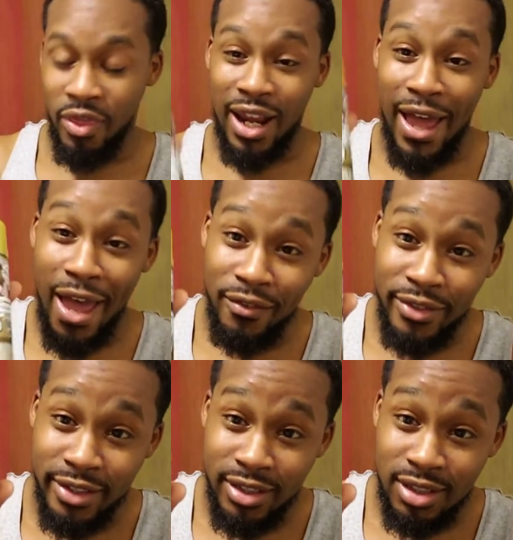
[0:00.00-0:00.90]
that I
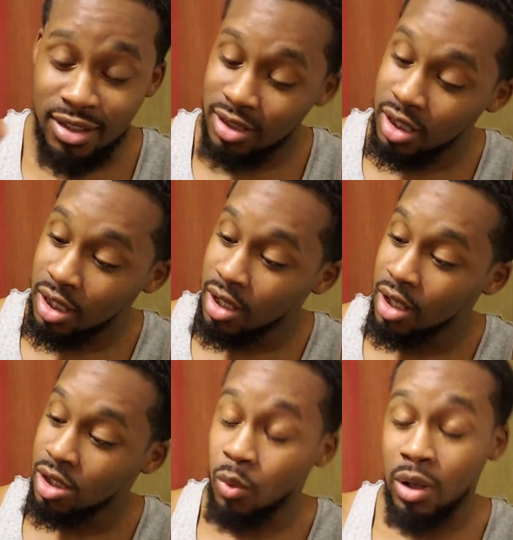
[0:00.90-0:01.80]
have this.
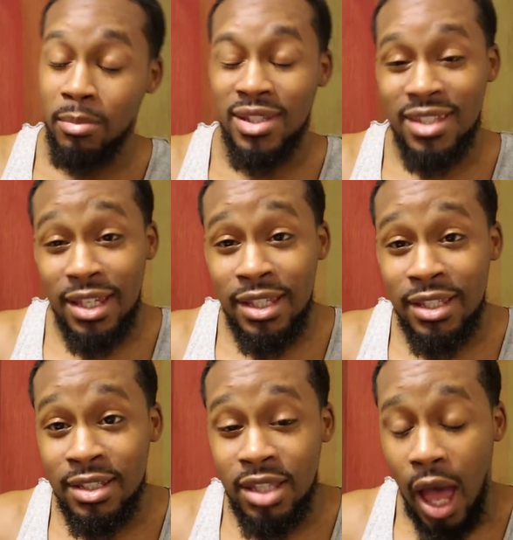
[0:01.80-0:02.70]
So what I'm gonna say
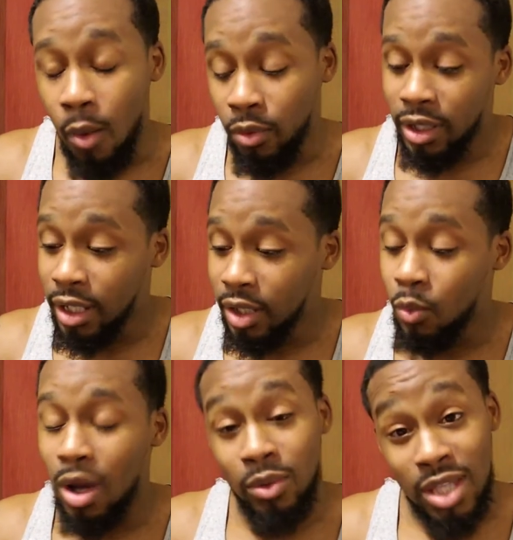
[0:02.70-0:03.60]
is, I went
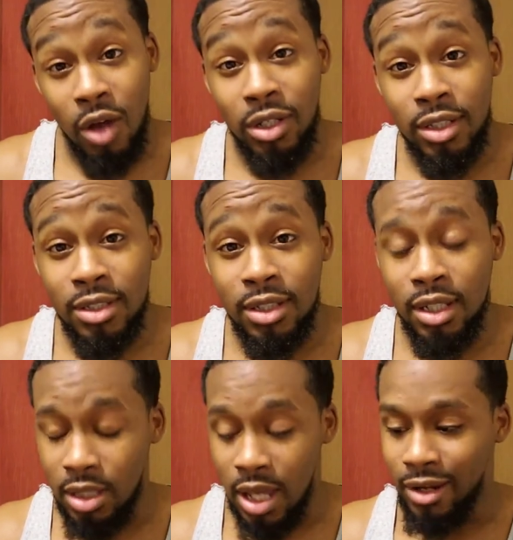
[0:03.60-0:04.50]
ahead while I was out the other
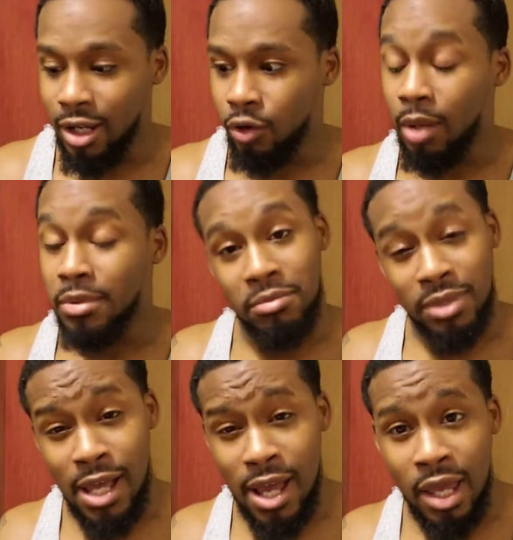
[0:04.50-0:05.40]
day and I grabbed
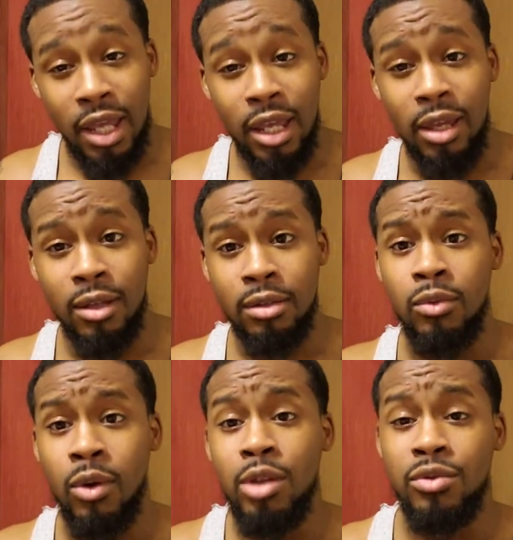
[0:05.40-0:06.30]
some dye and
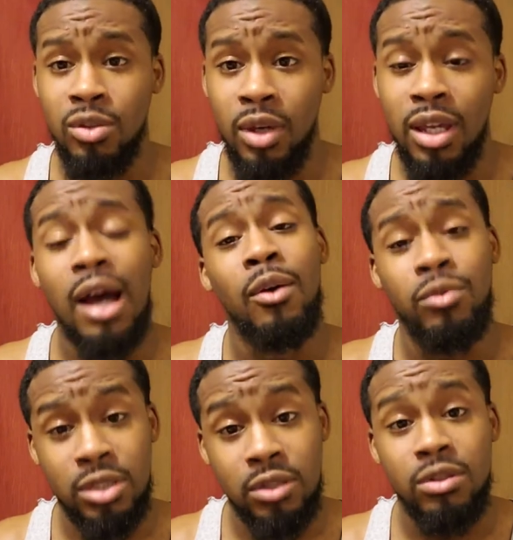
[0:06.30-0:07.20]
while he was away, I
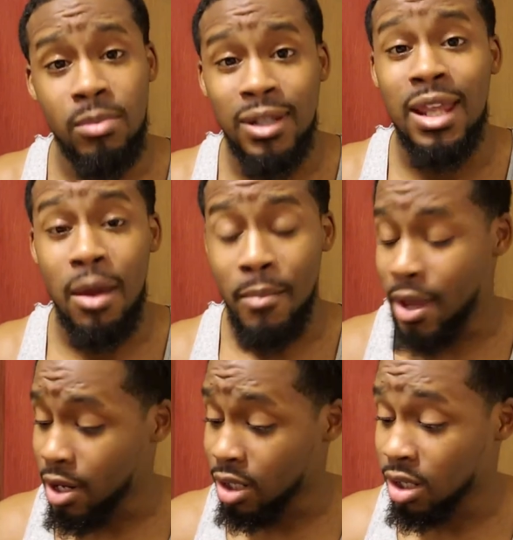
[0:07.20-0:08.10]
was serious about dyeing
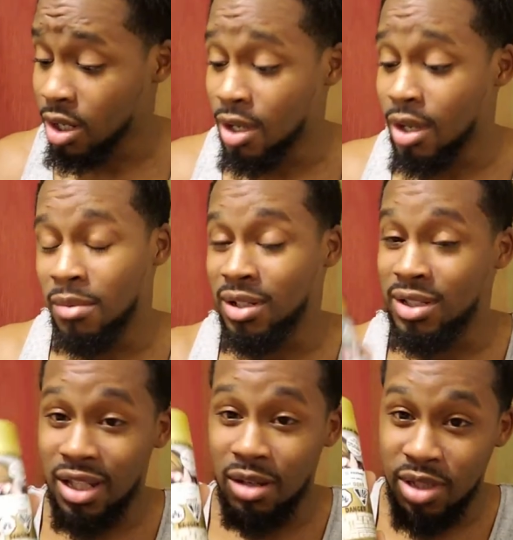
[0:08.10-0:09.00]
my hair. But I
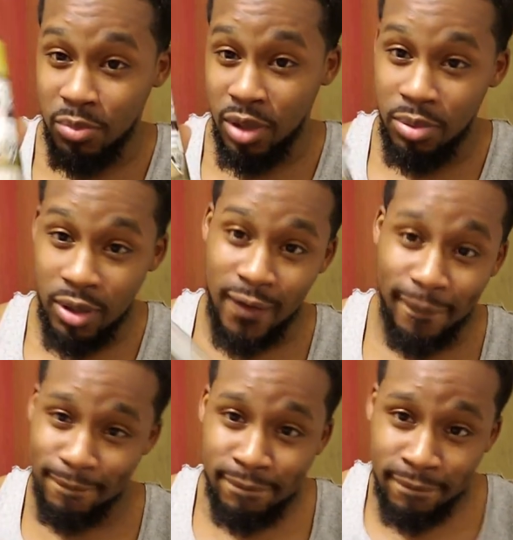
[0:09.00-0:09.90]
said I'm spray painting.
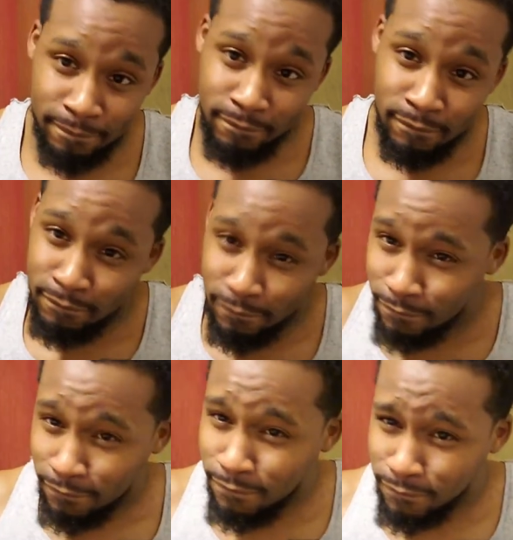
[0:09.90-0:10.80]

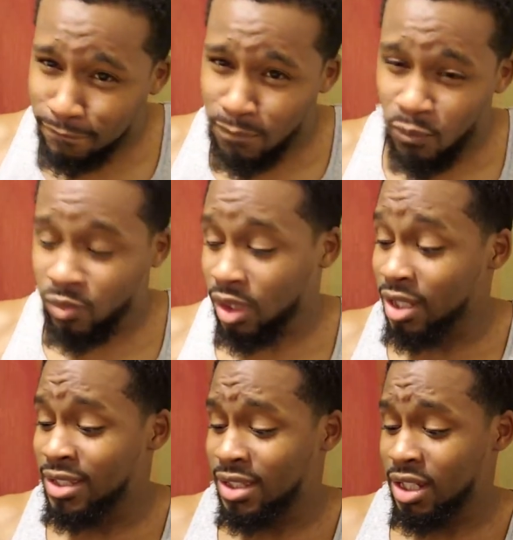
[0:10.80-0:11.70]

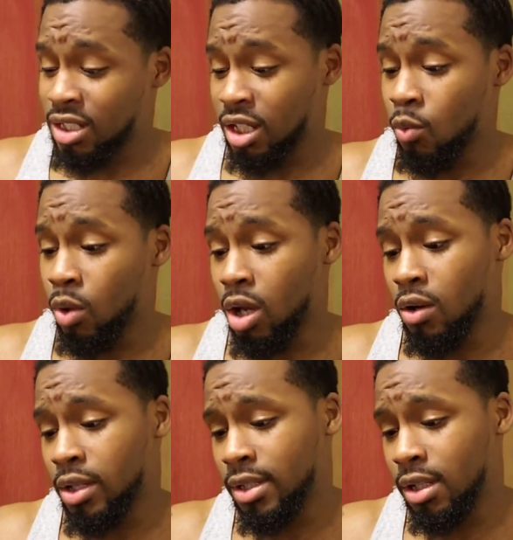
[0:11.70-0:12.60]
It says shake
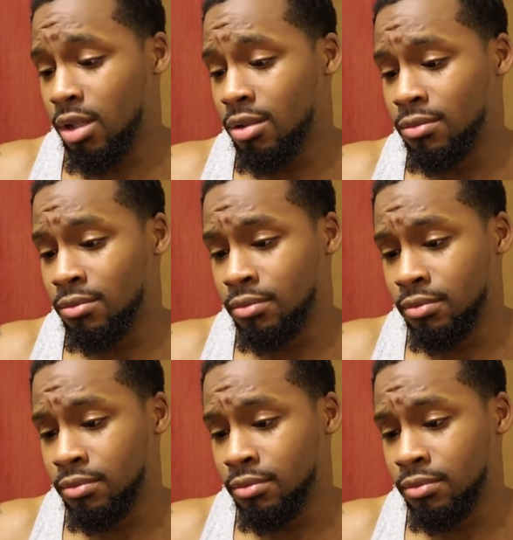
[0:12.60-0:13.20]
well, it's um,